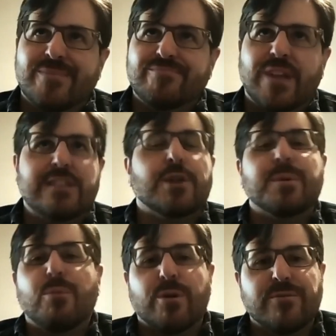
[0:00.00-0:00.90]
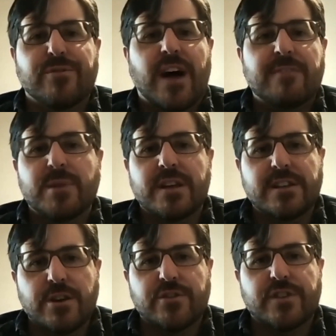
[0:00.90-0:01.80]
a little bit more than 5 million
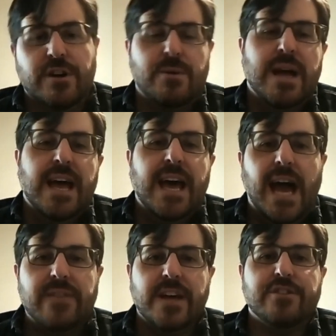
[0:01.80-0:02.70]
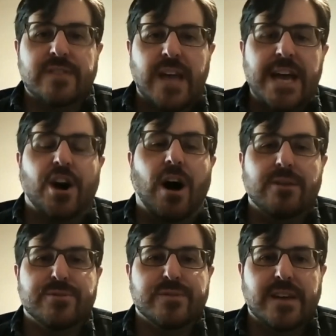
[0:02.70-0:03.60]
years ago, and they just take
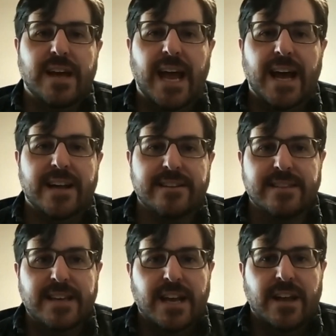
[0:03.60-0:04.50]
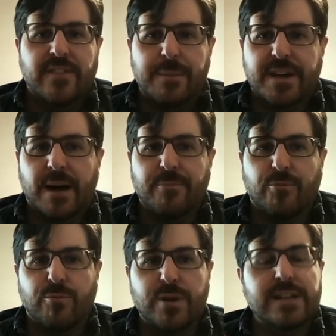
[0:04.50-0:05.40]
off and they
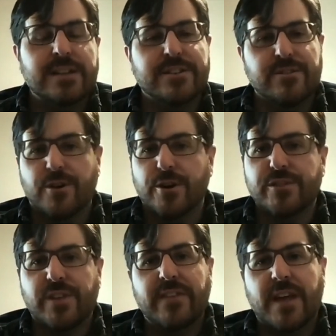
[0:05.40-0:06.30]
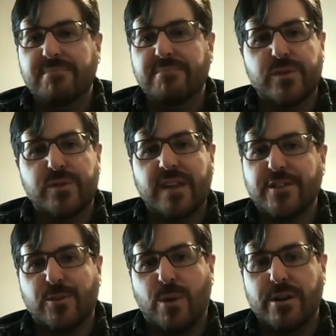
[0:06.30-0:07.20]
become really diverse. And then most
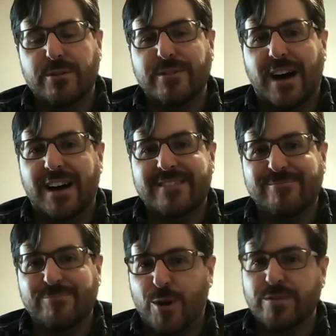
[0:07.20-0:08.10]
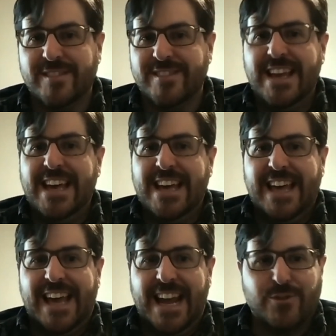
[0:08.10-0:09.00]
sites where you've got rodents,
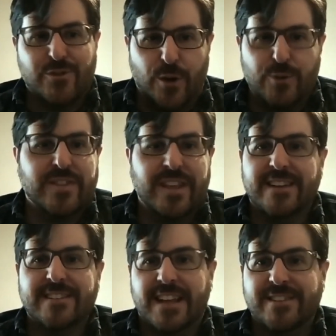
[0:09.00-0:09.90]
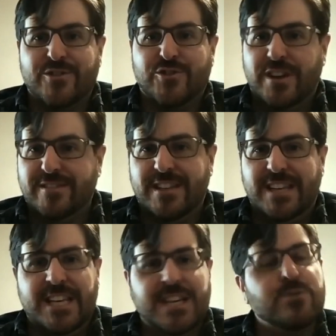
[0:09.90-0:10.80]
it's those things, and it's just
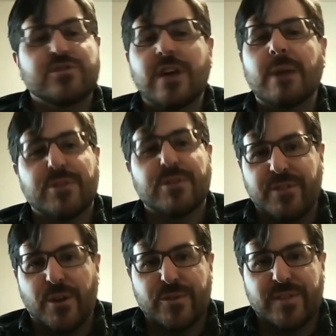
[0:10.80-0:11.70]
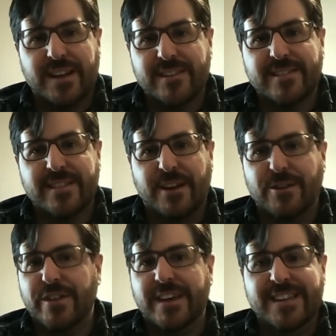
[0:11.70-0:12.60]
huge numbers of those things.
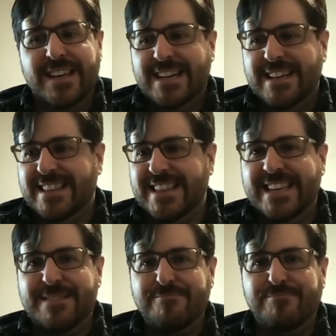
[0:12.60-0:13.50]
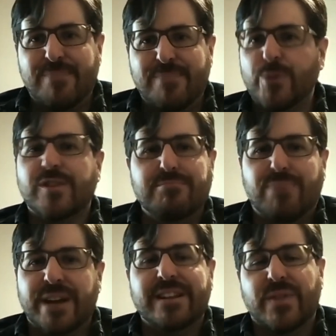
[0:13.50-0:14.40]
They're the the most
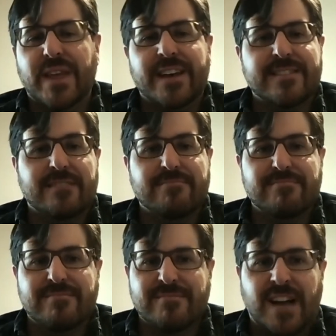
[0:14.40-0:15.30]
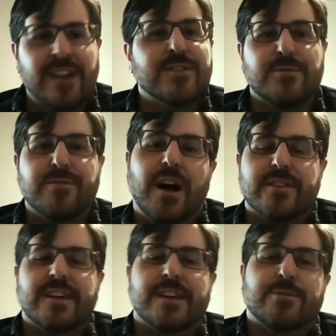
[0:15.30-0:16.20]
abundant things that tons of
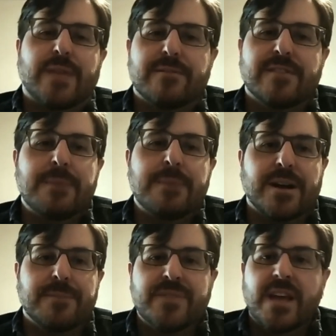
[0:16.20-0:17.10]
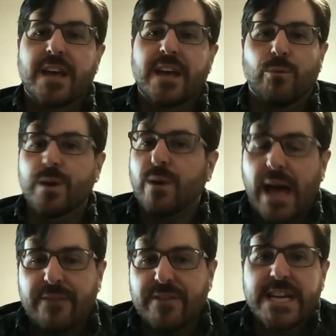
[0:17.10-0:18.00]
fossil sites from that time period. We don't
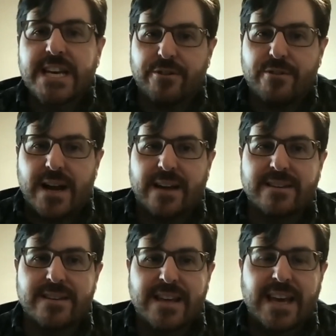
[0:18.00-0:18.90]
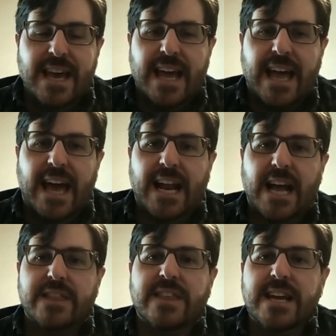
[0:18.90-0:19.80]
have any at Gray, and I
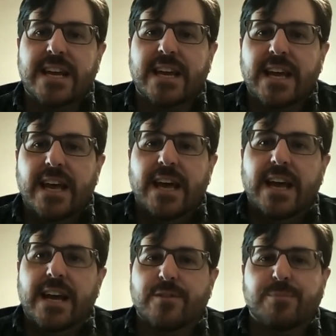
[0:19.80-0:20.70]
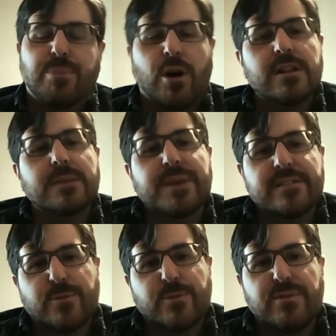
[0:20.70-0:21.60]
think it's partly
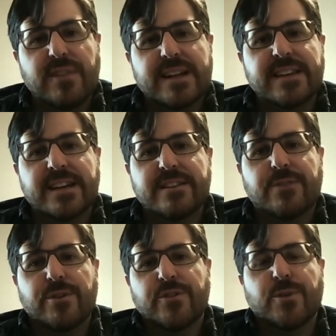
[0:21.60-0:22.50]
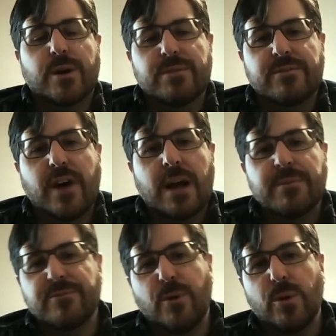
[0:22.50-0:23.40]
because it's reflecting a different sort of
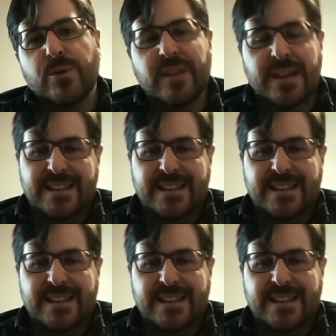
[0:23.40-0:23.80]
environment. Bowls.